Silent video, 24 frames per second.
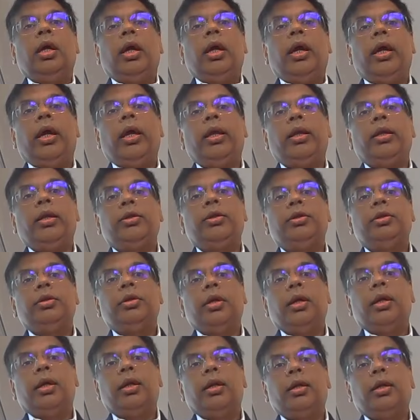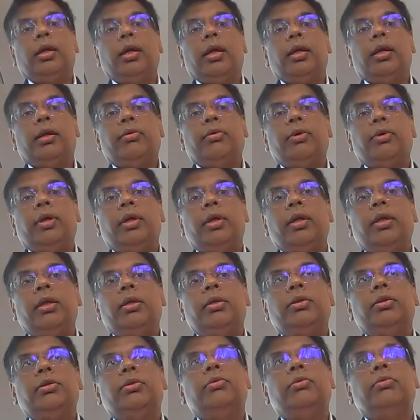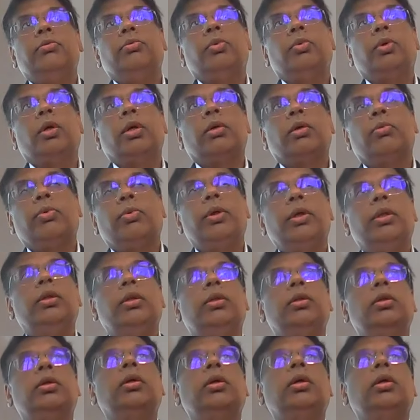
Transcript: and and and really to work with